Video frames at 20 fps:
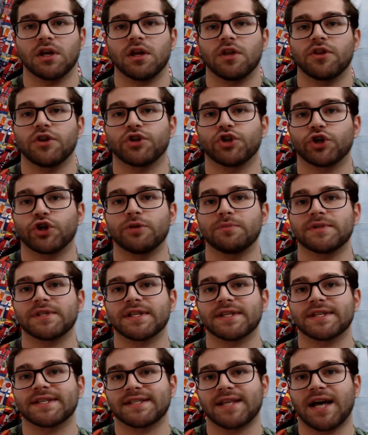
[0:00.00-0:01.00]
The
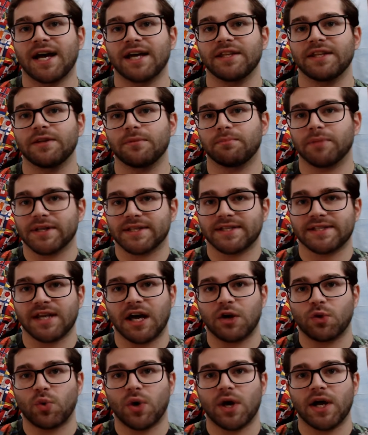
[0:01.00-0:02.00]
terms San,
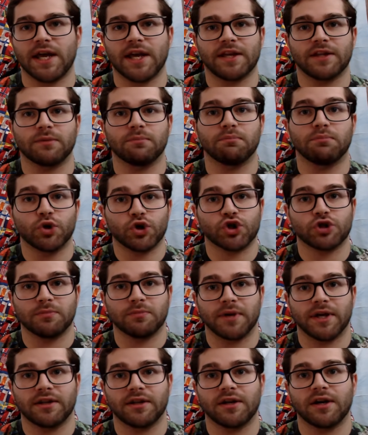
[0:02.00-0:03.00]
Basarwa, and
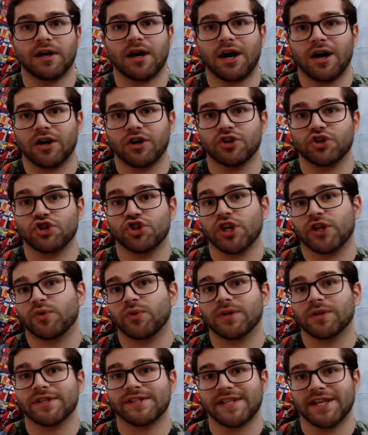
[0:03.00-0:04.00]
Bushmen are
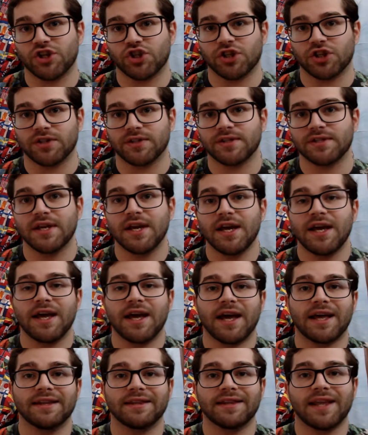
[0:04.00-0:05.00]
generalizations,
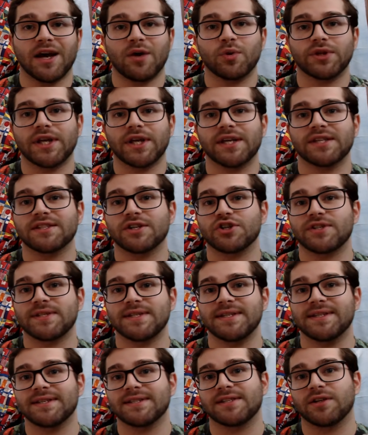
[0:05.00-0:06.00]
and nowadays are
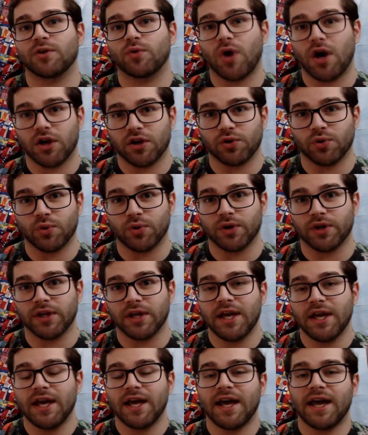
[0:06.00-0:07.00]
seen as derogatory,
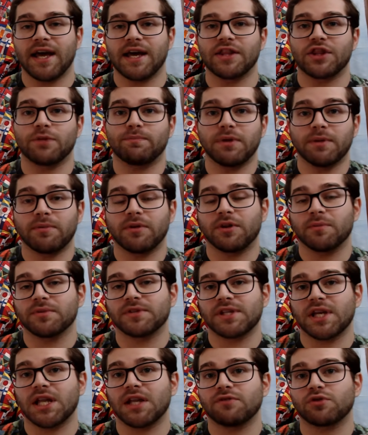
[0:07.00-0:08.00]
and the people
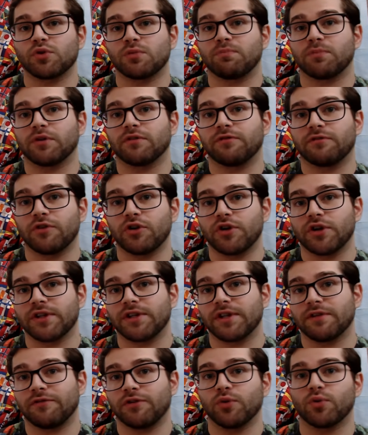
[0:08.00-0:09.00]
themselves would prefer it
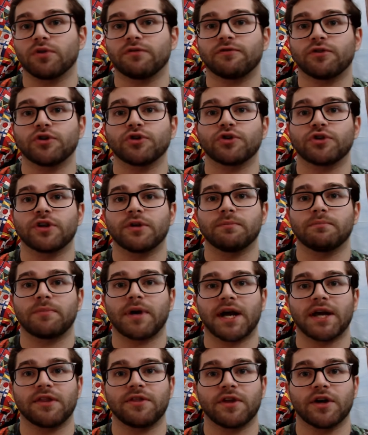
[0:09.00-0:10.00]
if you refer to them
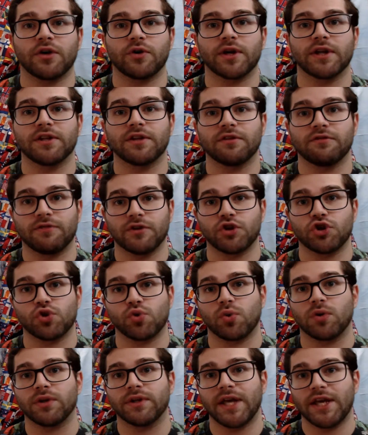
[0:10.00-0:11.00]
by their
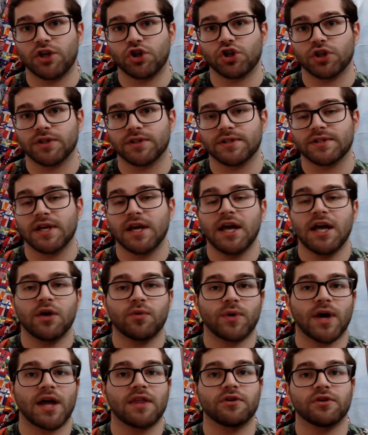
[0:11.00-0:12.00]
individual nations
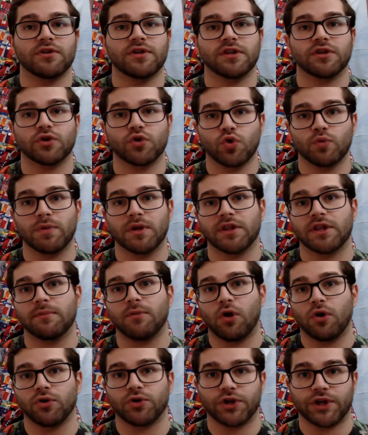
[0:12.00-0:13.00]
rather than grouping them
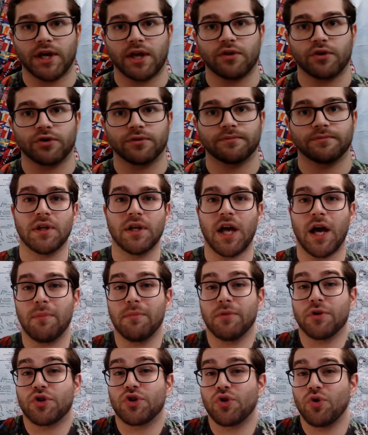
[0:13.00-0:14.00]
all together. I'm
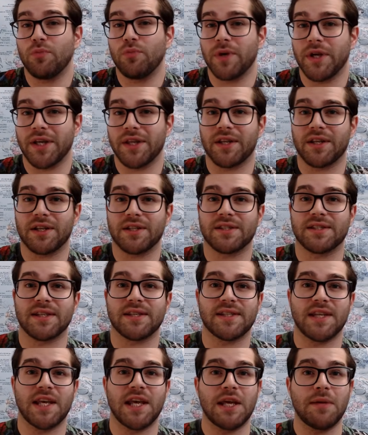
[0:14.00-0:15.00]
assuming that it's the
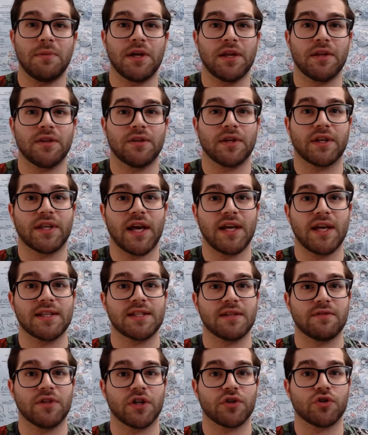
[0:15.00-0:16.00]
same in the case
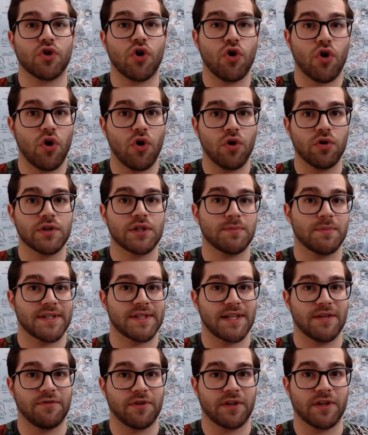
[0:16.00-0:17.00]
of the Xho
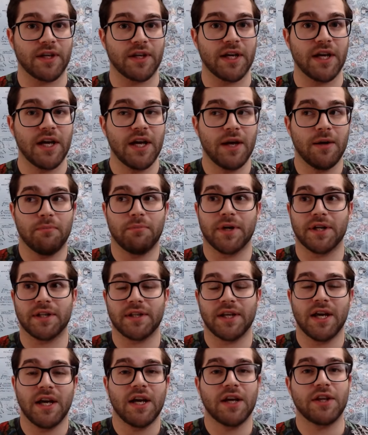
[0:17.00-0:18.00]
specifically, but
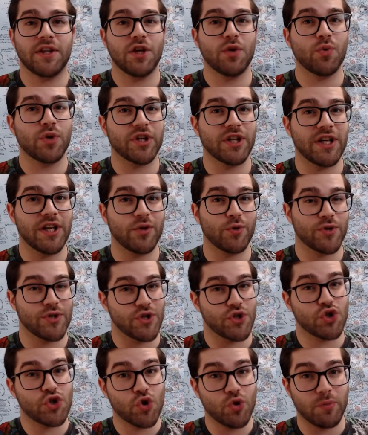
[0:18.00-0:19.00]
keyword here is
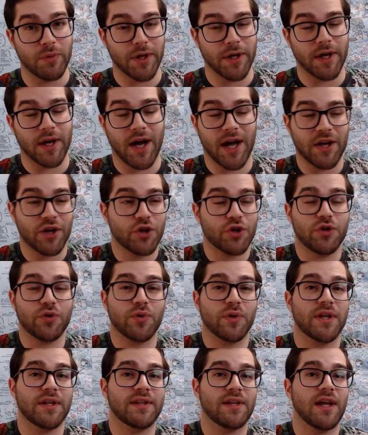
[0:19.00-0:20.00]
assuming. I couldn't
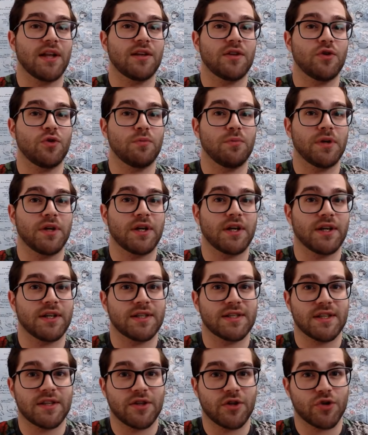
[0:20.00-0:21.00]
really tell you
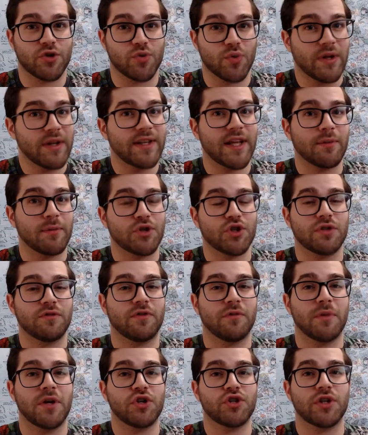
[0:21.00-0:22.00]
because there's really not much
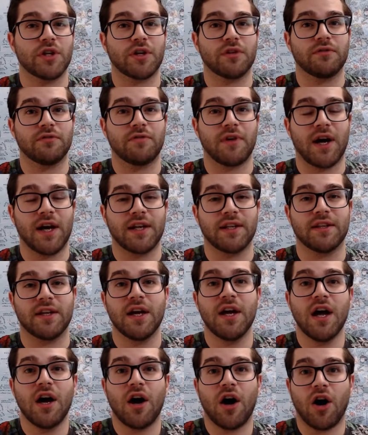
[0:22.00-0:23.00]
information I could find
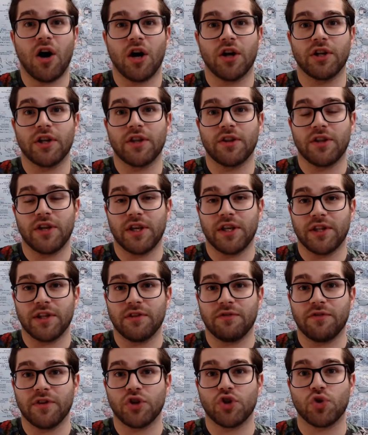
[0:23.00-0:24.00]
on the
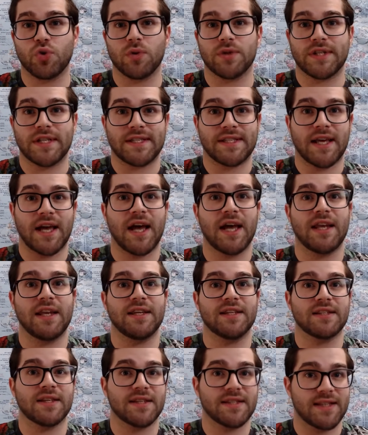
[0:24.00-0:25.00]
individual
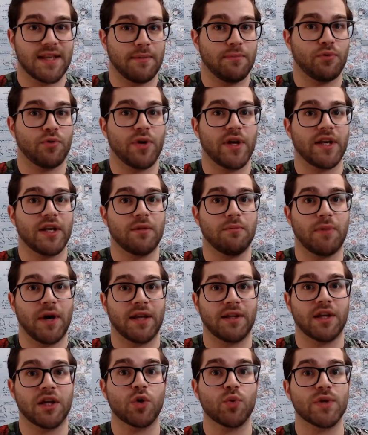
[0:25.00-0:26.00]
societies separated by
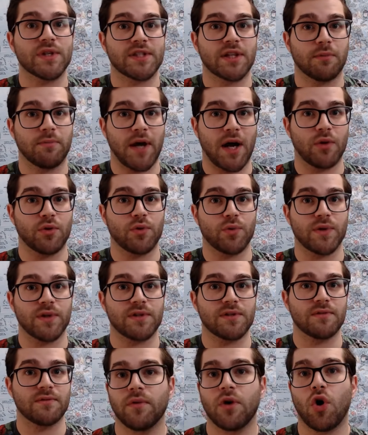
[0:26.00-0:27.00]
linguistic
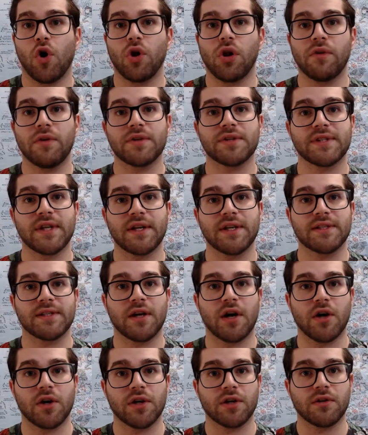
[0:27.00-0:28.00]
boundaries. All of the studies and
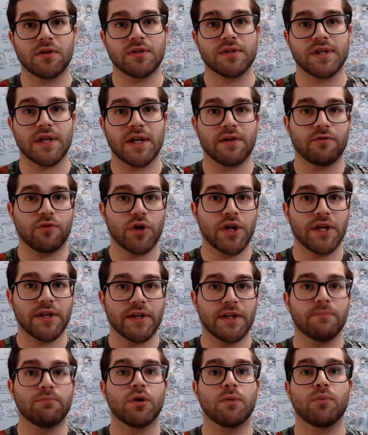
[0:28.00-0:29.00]
articles that I've read
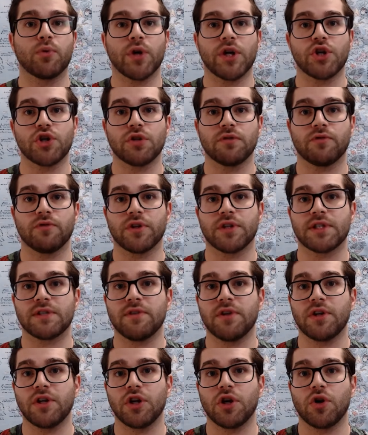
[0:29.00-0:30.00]
in preparation for this
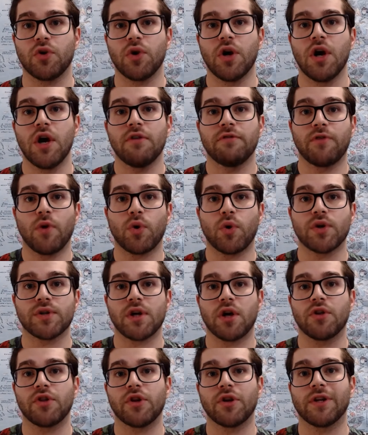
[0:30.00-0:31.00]
video focus
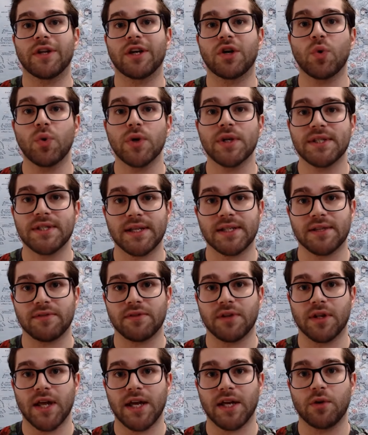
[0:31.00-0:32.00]
on the linguistics of
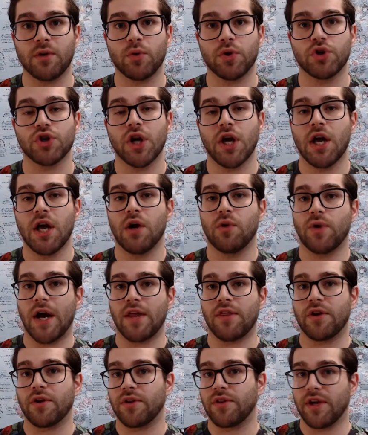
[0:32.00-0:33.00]
the language
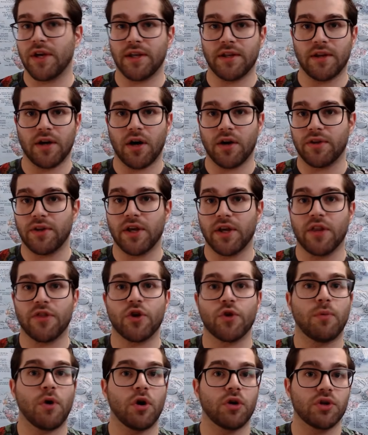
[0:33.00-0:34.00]
rather than on the
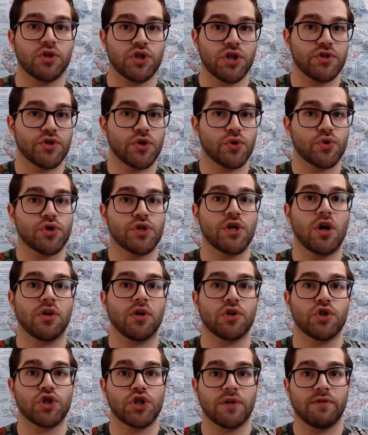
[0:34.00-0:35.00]
anthropology and
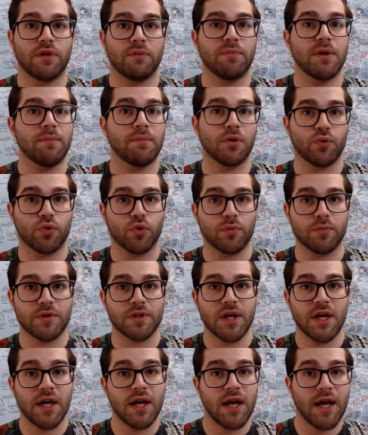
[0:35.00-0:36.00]
sociology of the people groups,
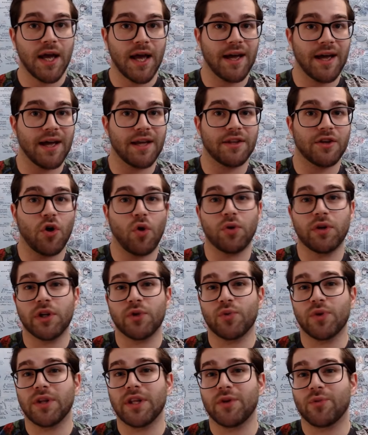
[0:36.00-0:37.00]
and only
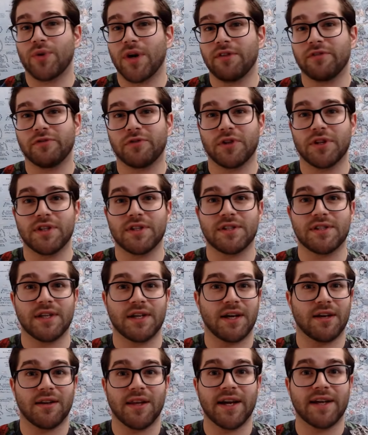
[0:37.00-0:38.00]
really reference the
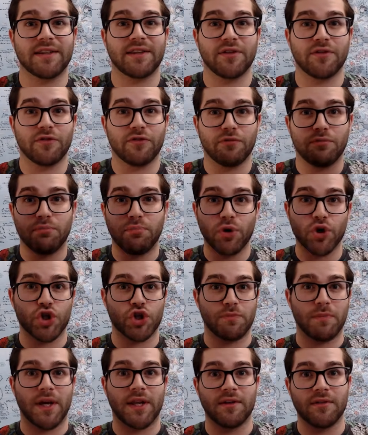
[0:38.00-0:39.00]
collective
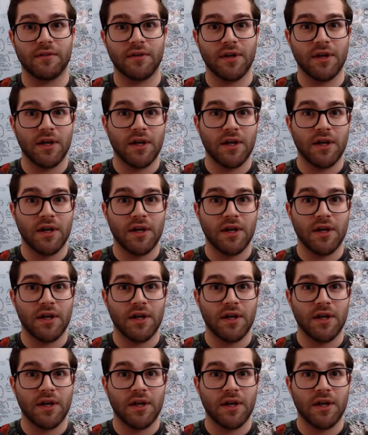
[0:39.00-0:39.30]
Bushmen.